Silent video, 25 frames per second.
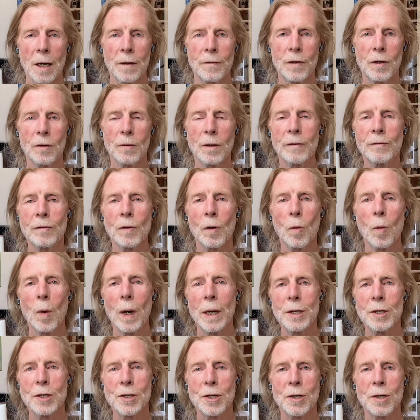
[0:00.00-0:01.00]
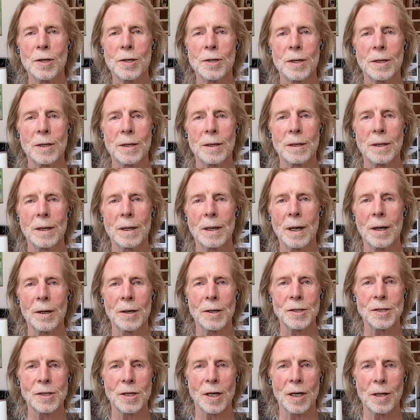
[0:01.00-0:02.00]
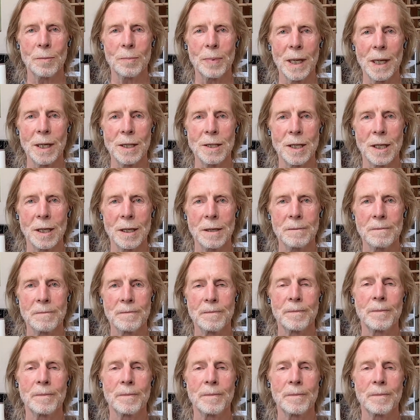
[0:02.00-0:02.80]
Have you ever wondered how to start a painting?